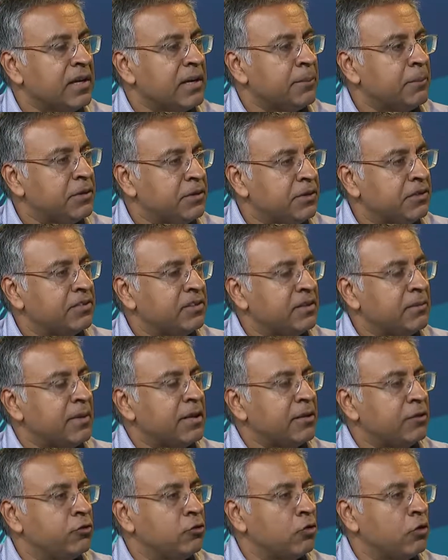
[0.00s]
but just to
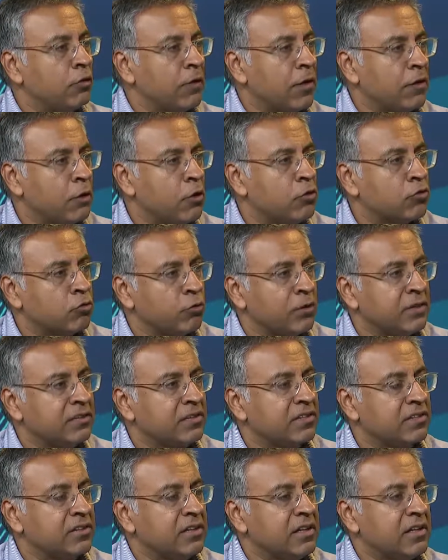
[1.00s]
make sure that those
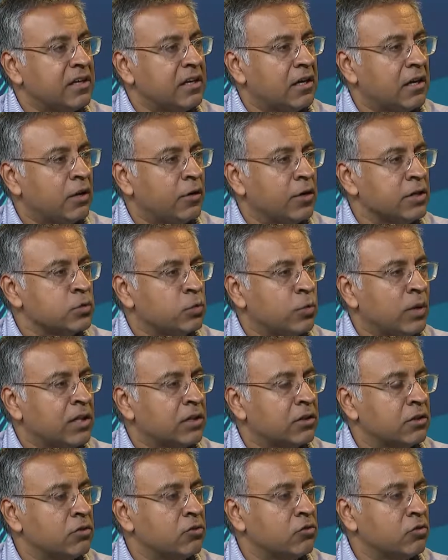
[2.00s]
risks are as well
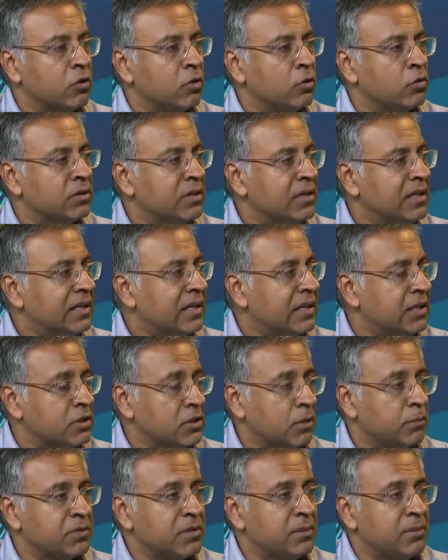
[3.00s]
controlled and as
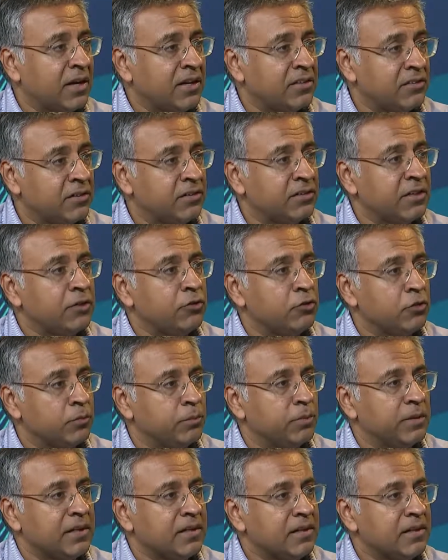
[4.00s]
optimized as they should be.